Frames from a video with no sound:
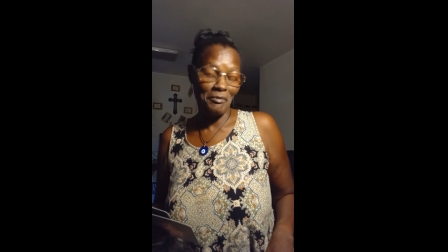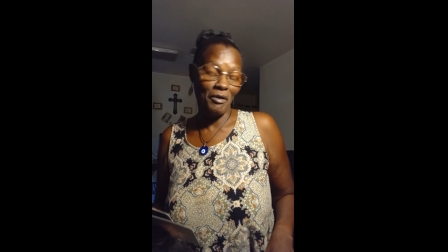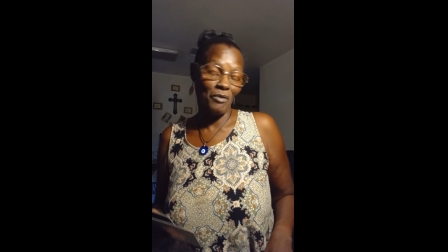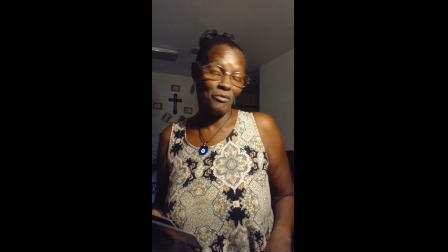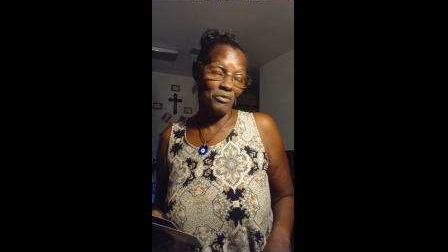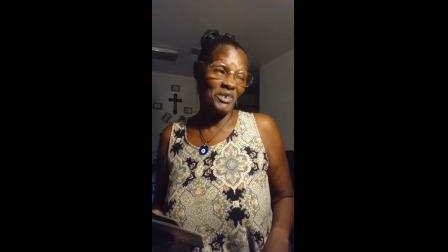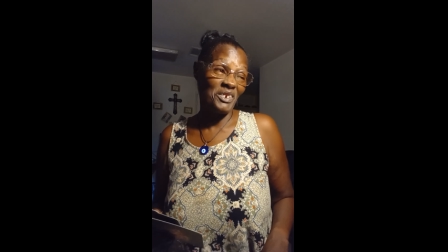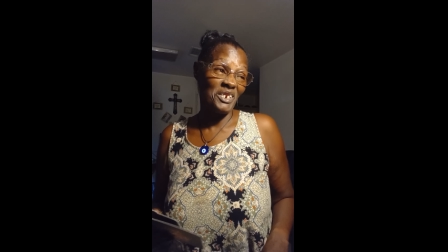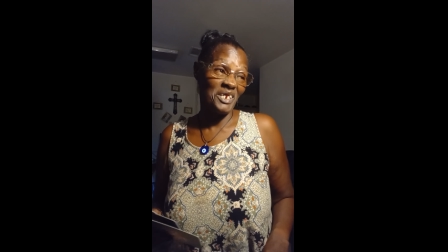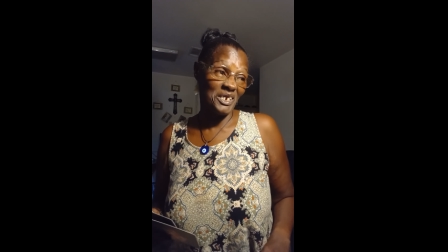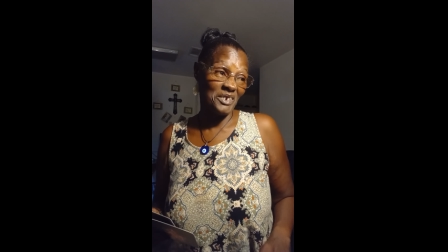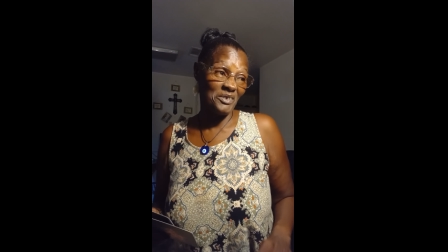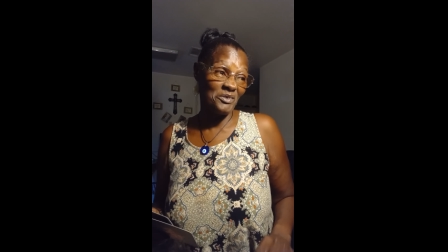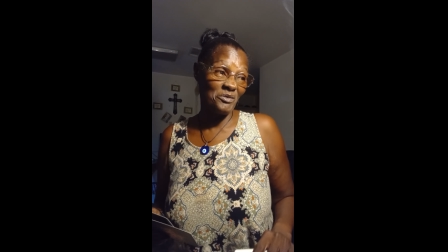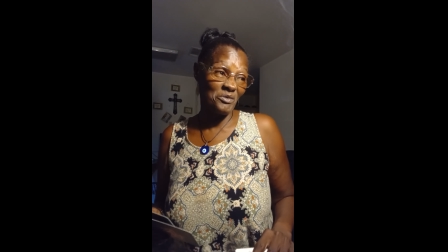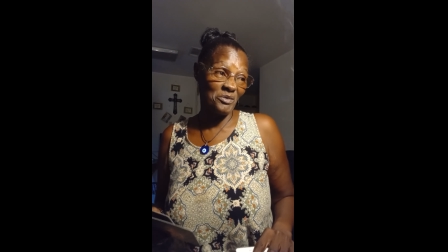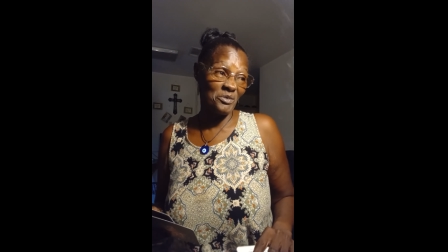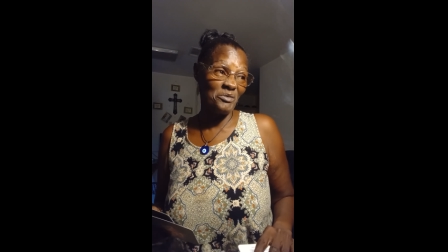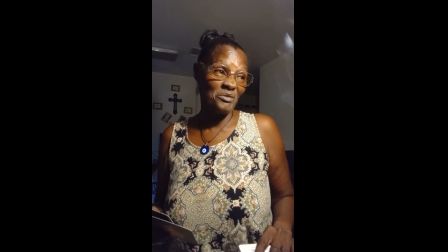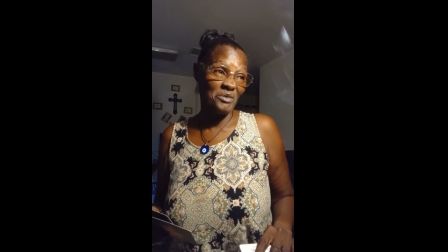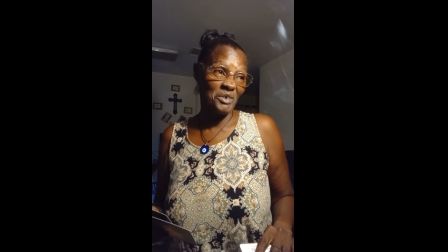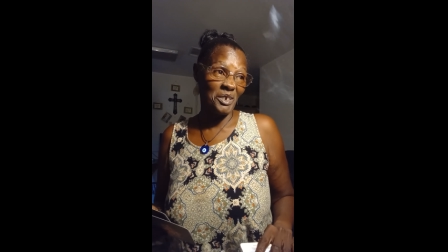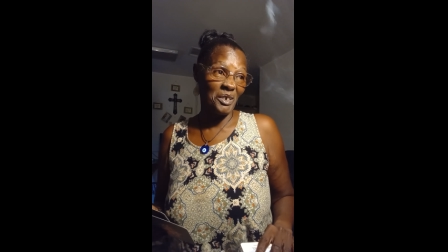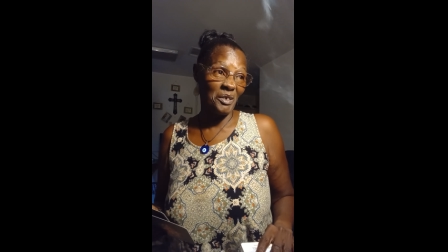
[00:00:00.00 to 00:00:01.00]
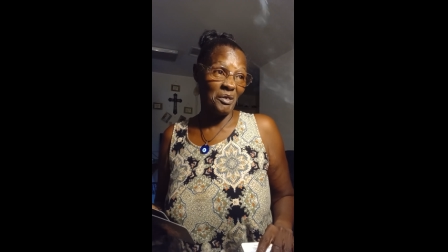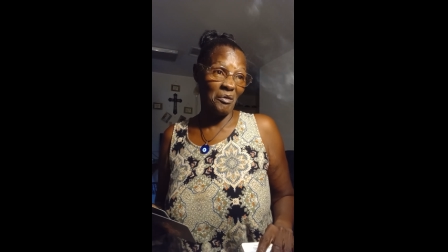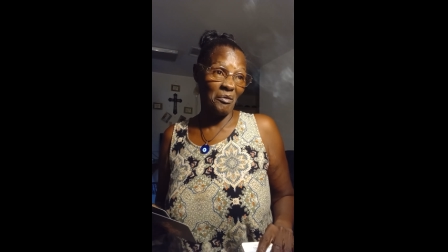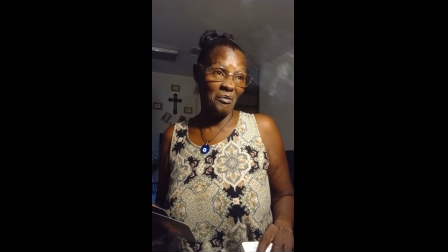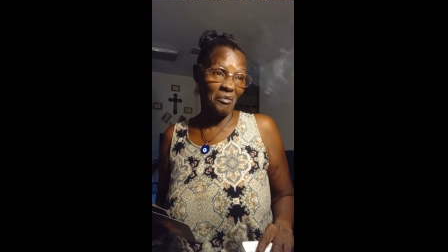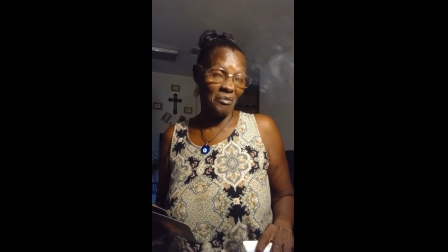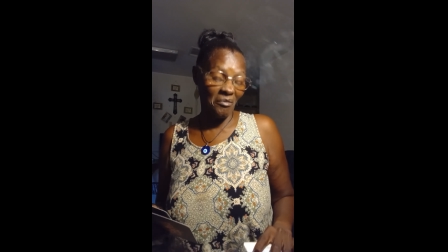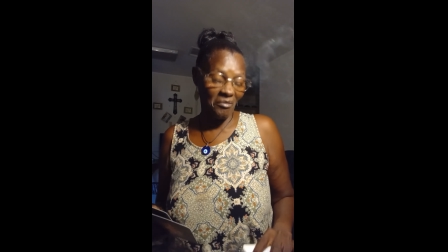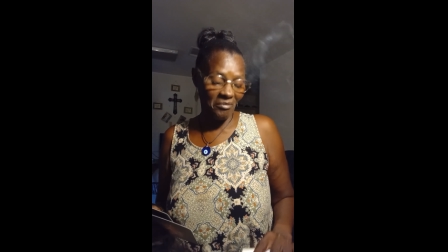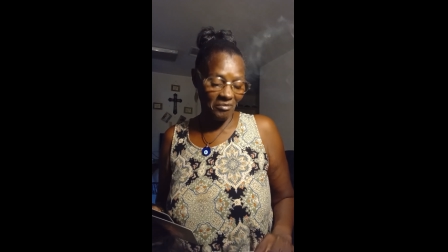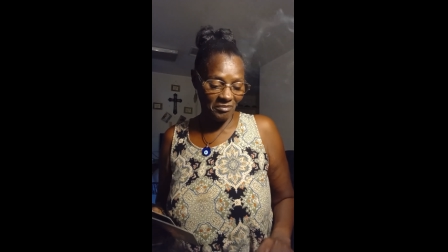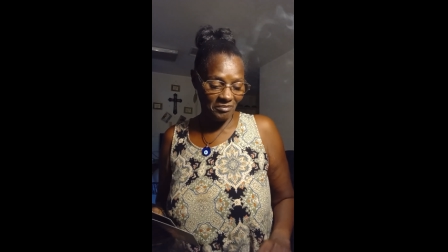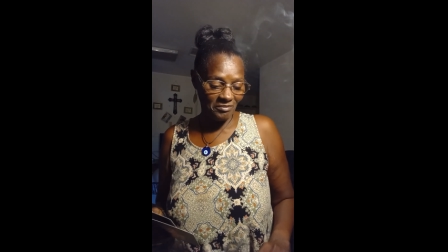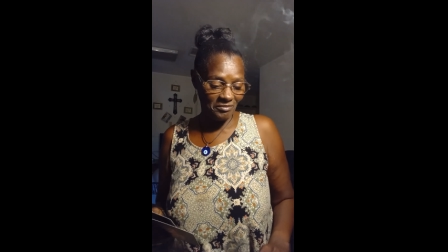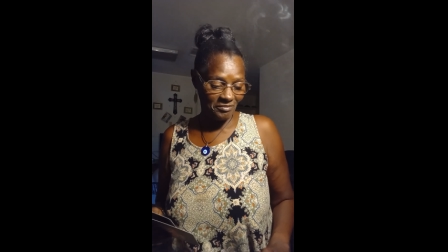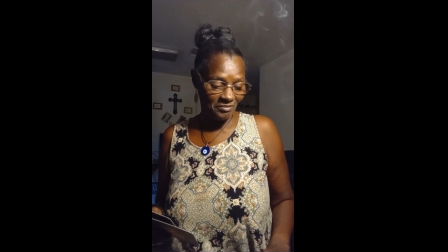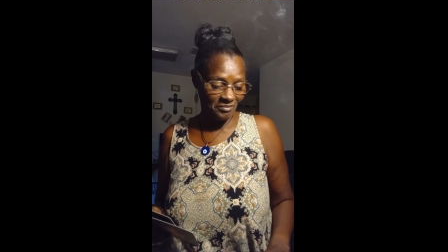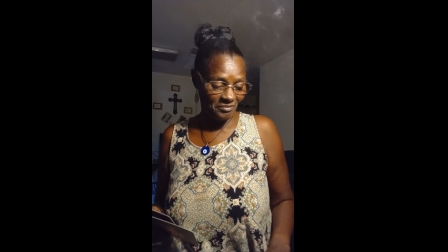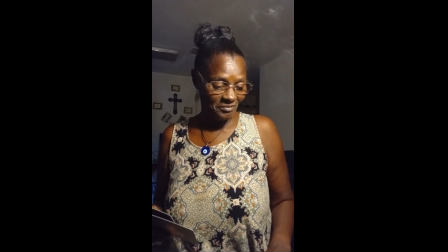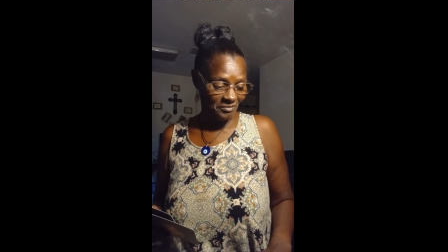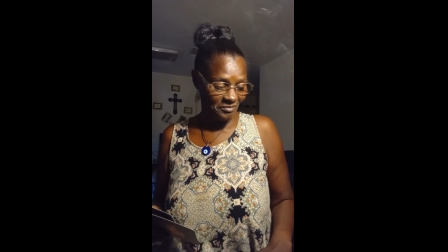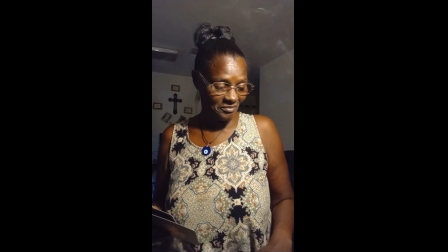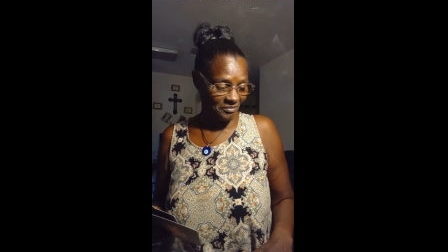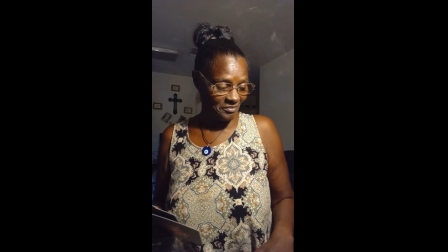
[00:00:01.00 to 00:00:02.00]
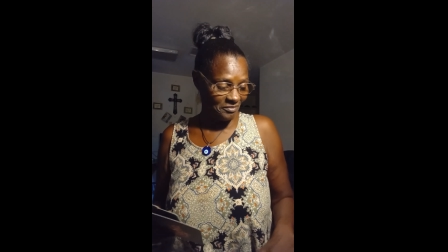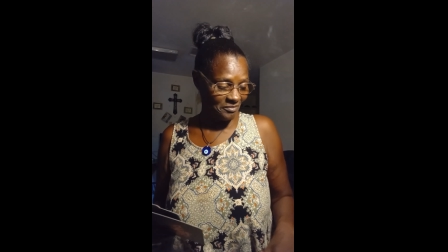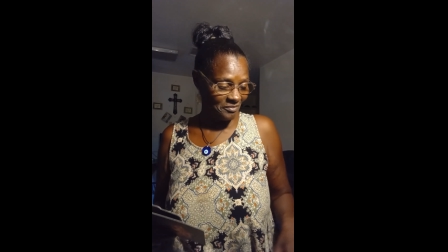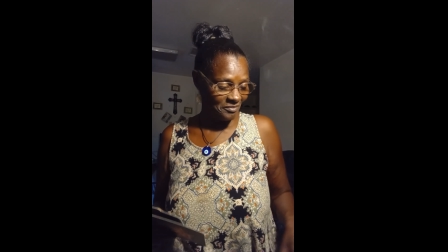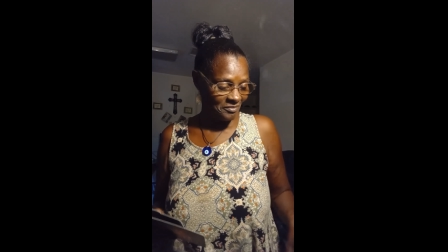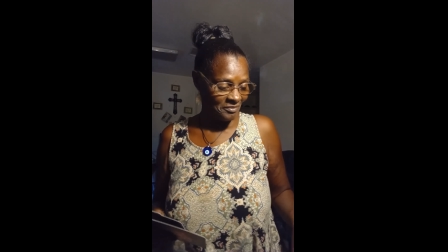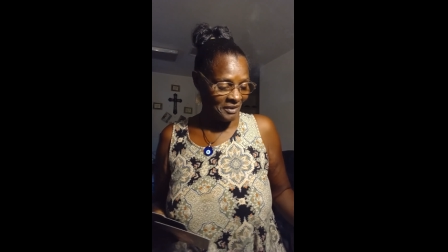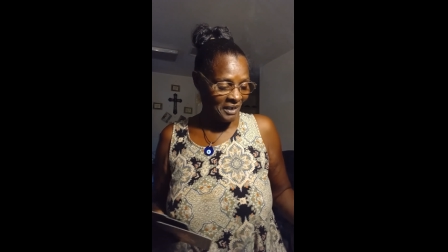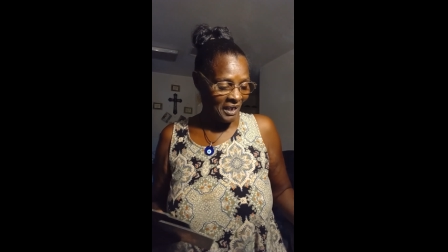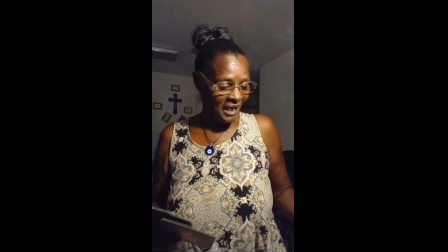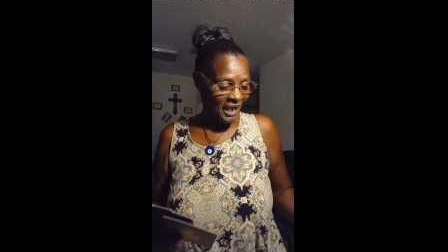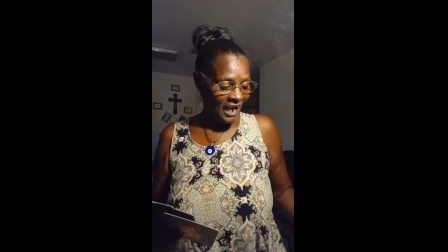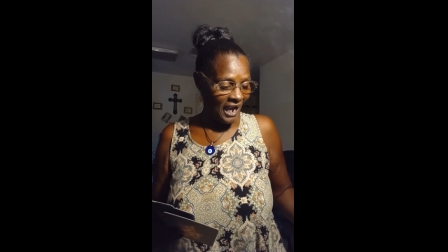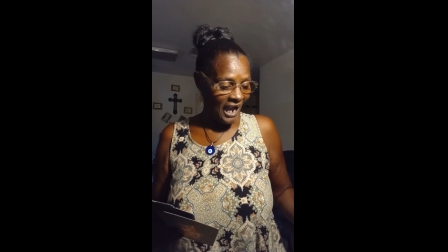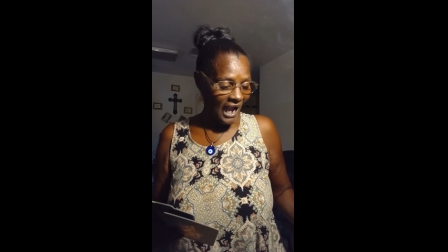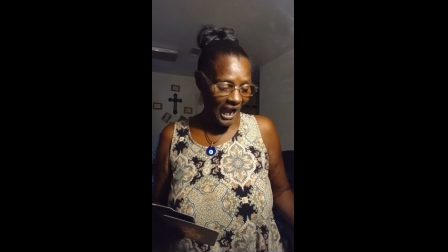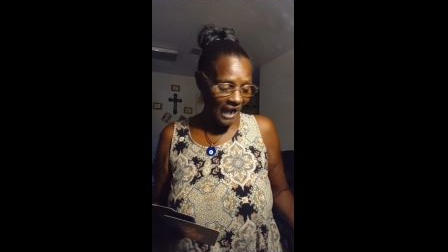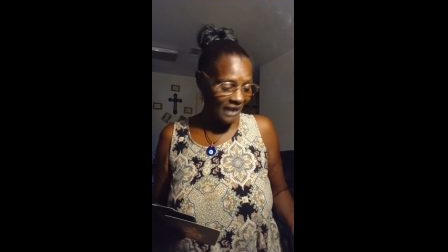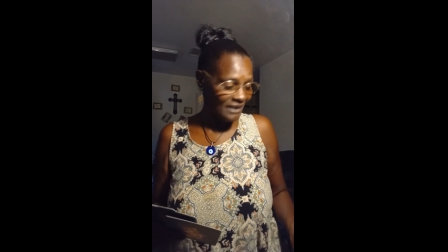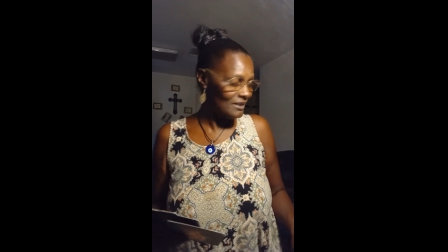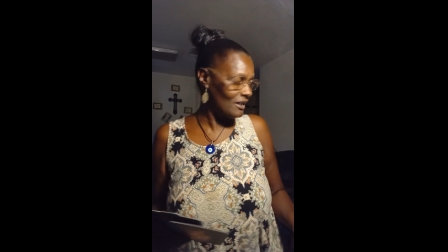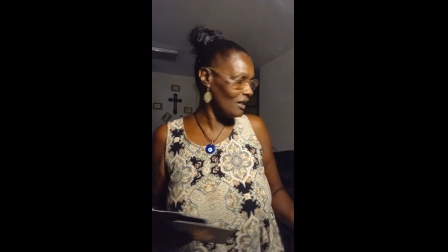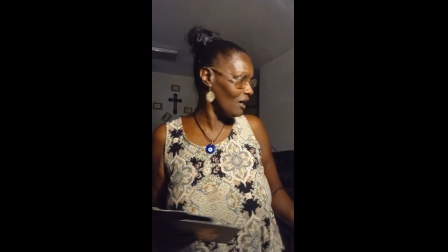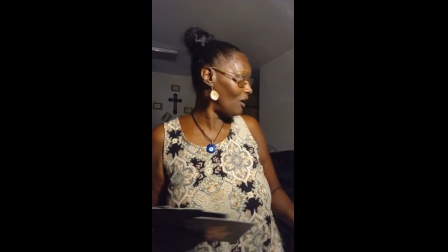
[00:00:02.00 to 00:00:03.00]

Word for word: Talk about we love you too, little girl. I